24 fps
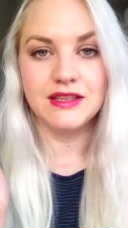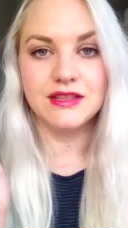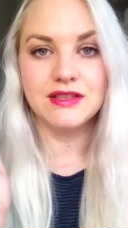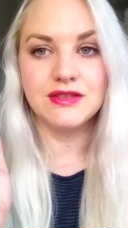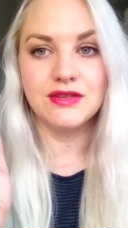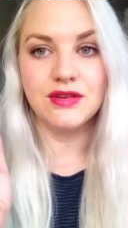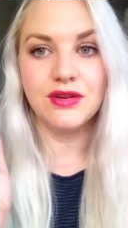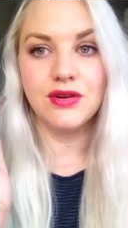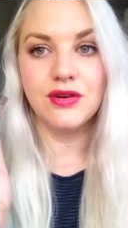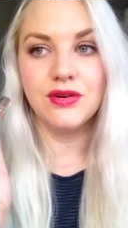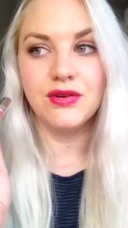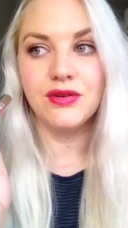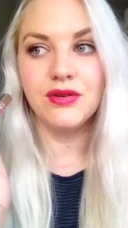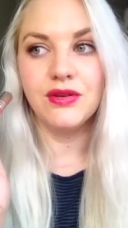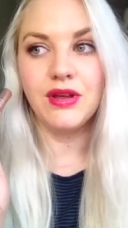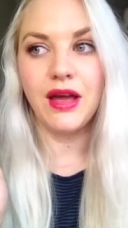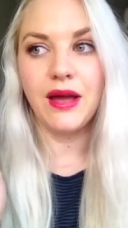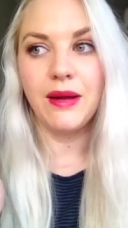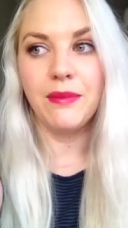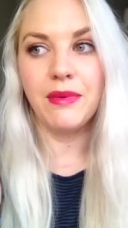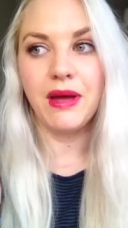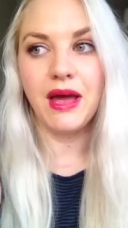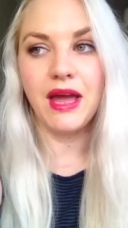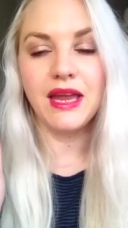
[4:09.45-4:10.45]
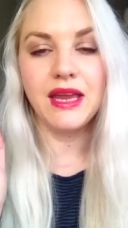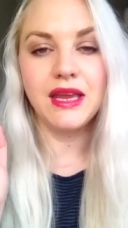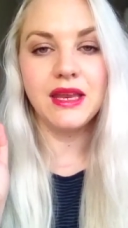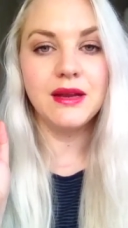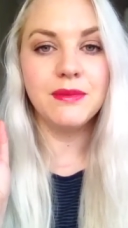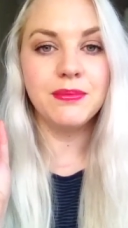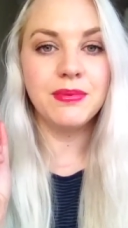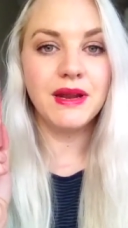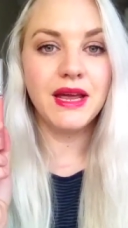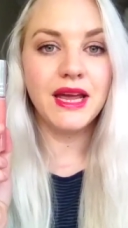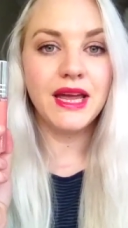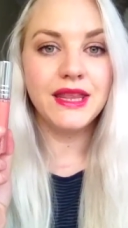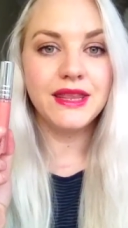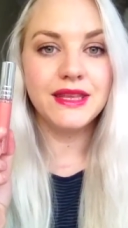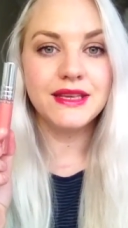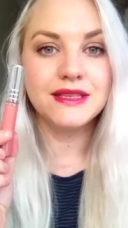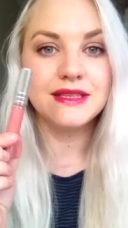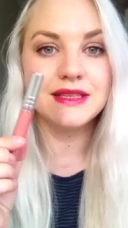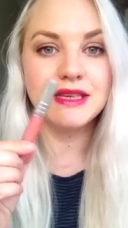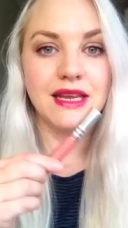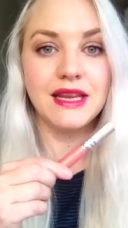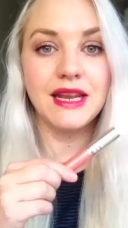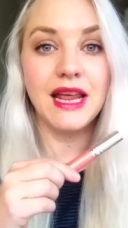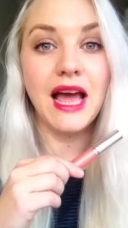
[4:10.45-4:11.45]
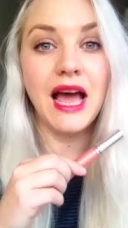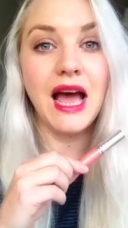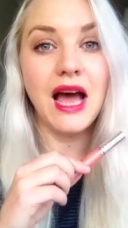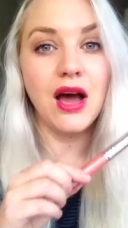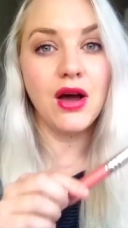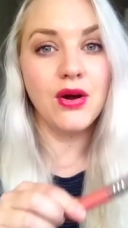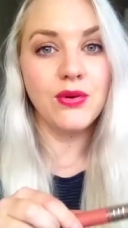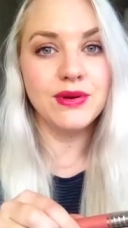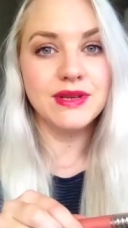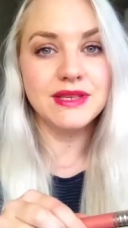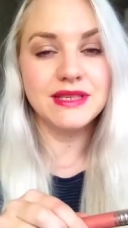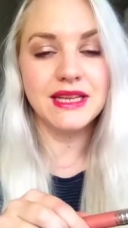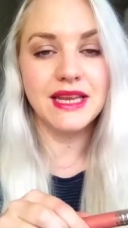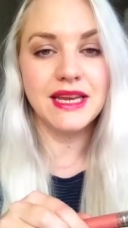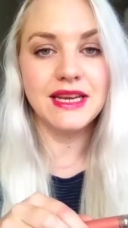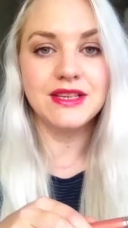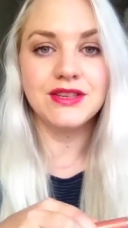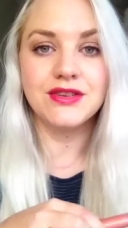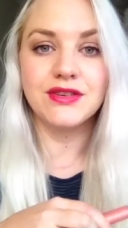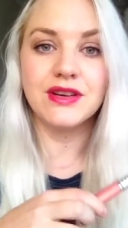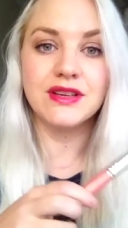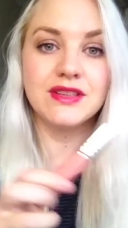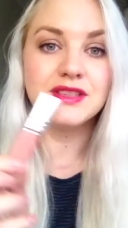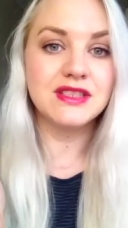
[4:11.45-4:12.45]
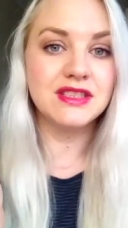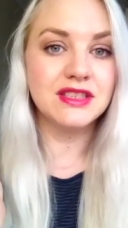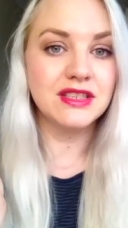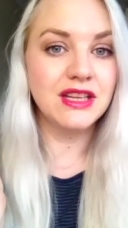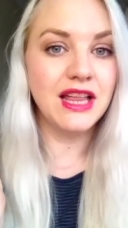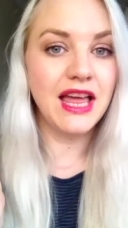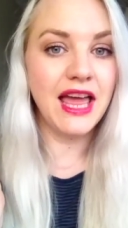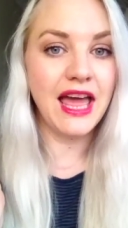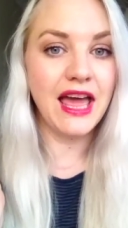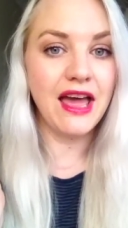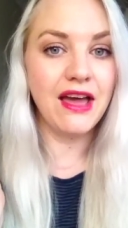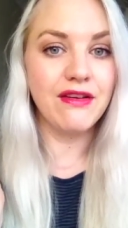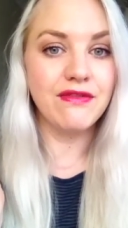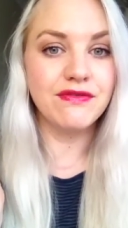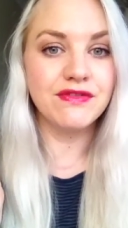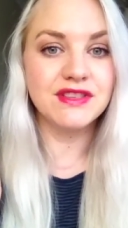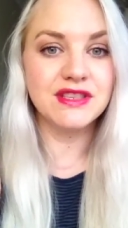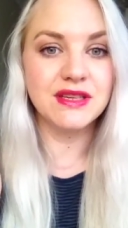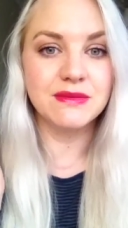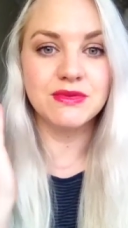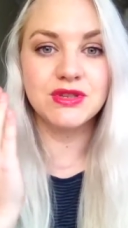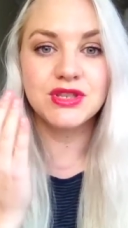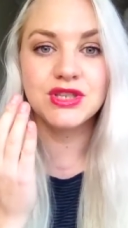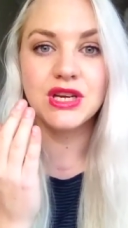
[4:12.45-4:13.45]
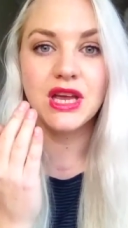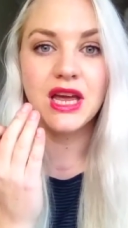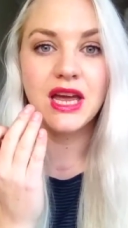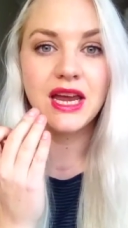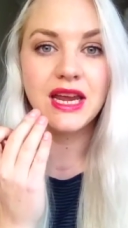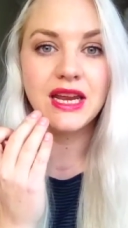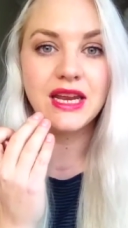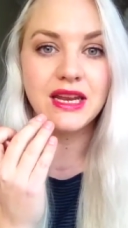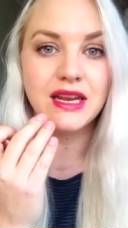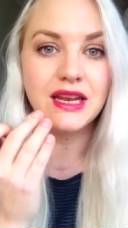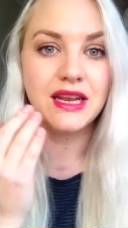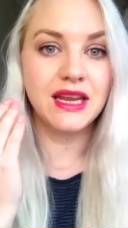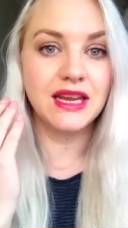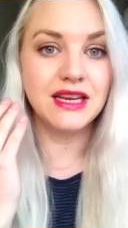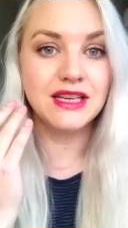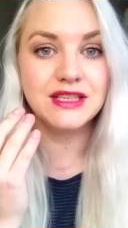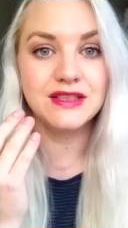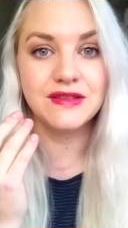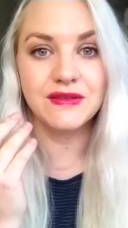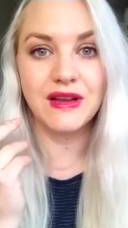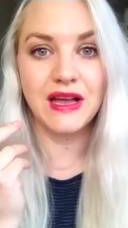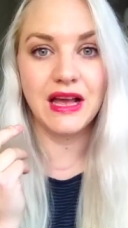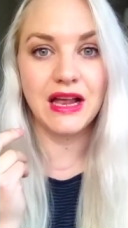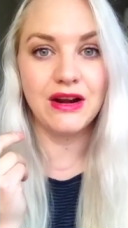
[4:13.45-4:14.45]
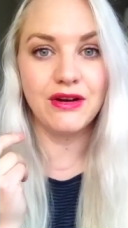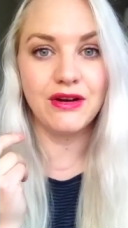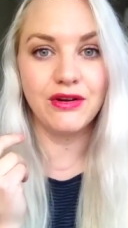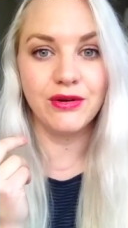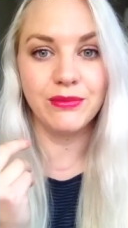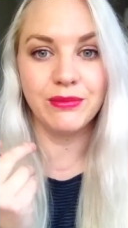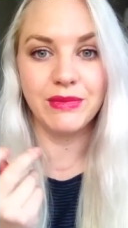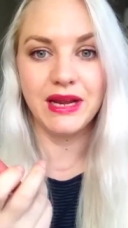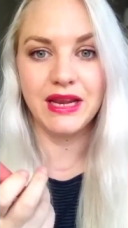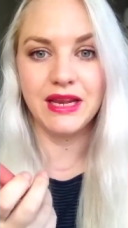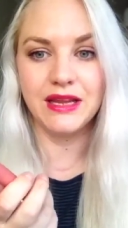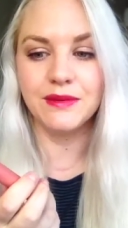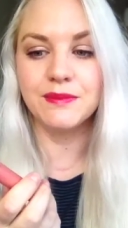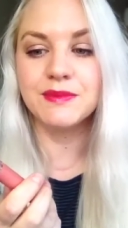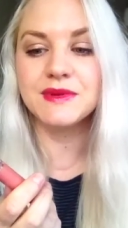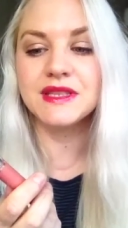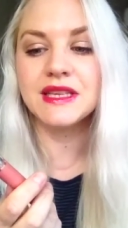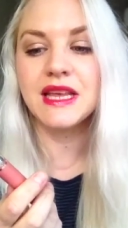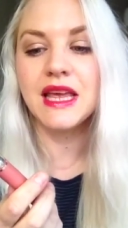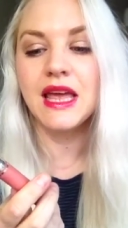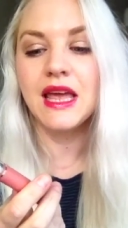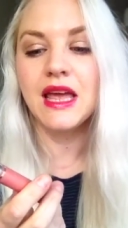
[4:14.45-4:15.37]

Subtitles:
So I can apply this and hours later I'll still have some shine and a hint of color on my lips.